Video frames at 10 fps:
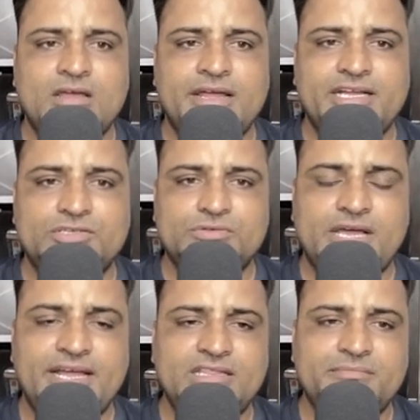8 to
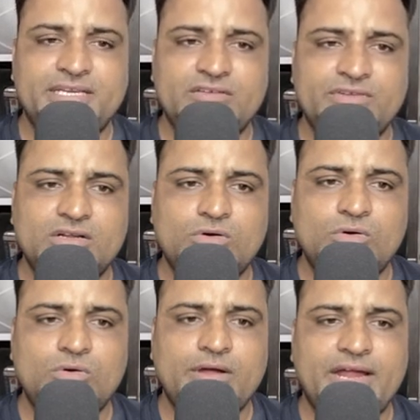9 the meeting will
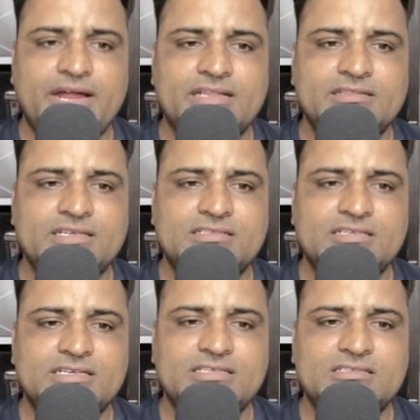go and this
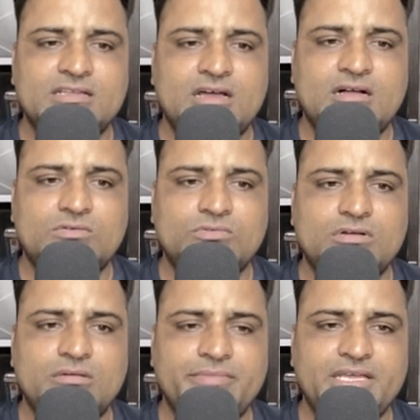is the
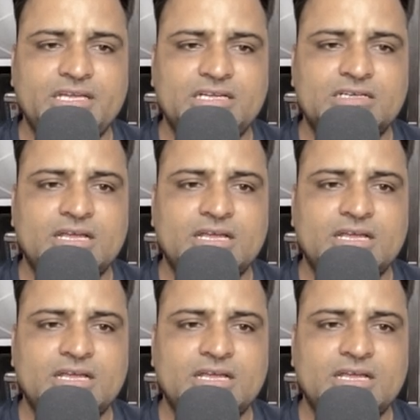Google Meet